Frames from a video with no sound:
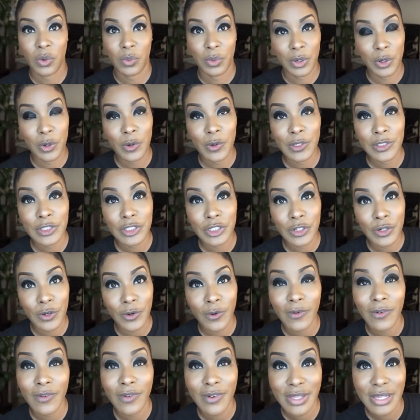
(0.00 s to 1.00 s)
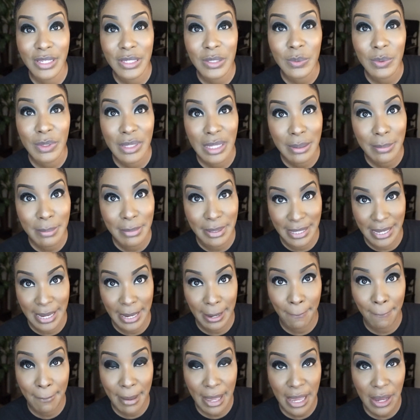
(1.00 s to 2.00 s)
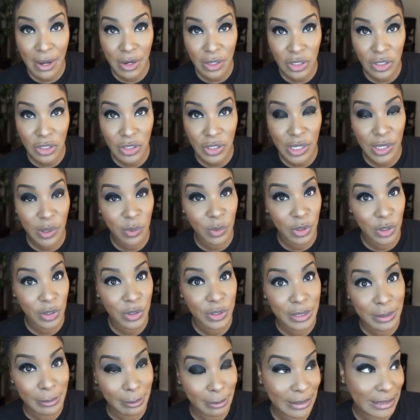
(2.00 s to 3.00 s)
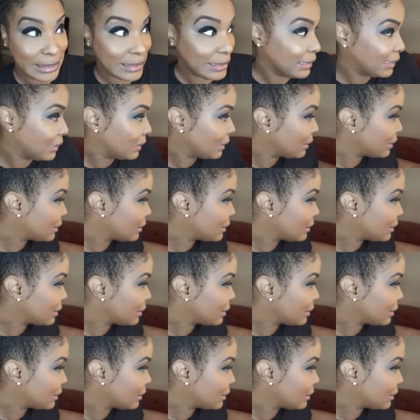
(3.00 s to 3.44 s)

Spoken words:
we're going to go over this with a black powder and we're going to blend